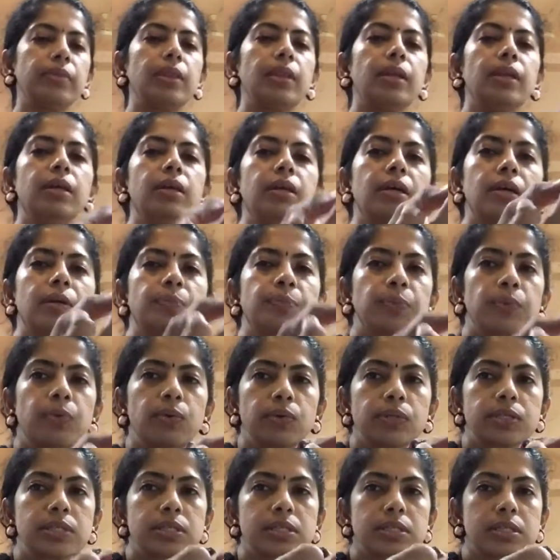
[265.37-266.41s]
ear
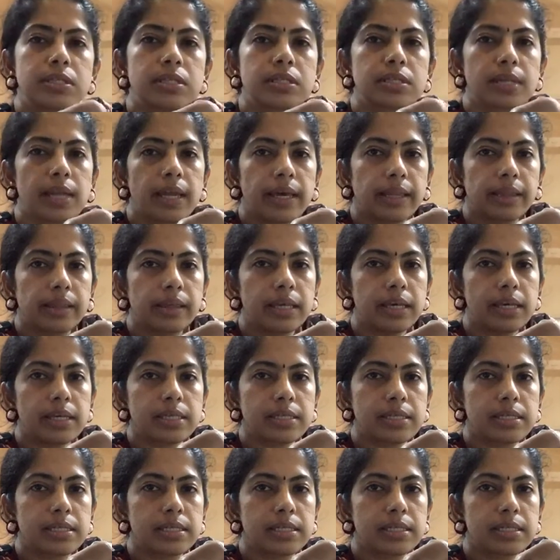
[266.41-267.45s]
posts like
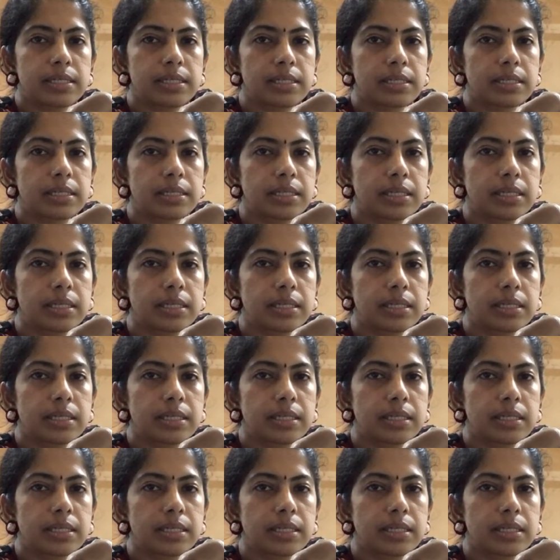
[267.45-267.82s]
these